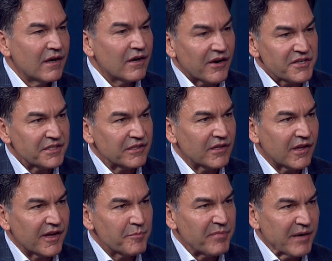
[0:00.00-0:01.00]
are still
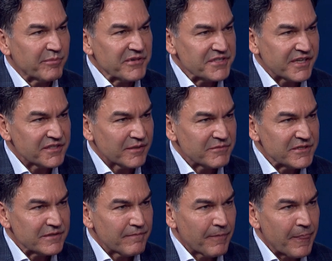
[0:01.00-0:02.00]
on paper
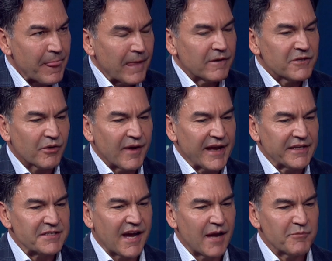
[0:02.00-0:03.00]
systems. So
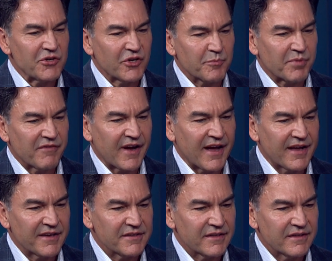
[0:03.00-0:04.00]
anytime you can
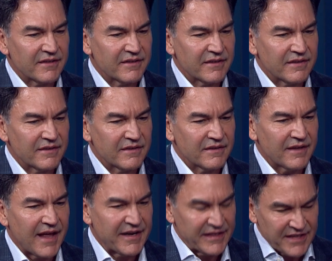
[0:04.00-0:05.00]
provide
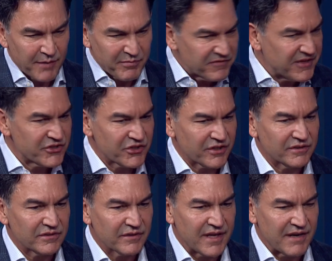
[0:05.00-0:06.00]
any type of digital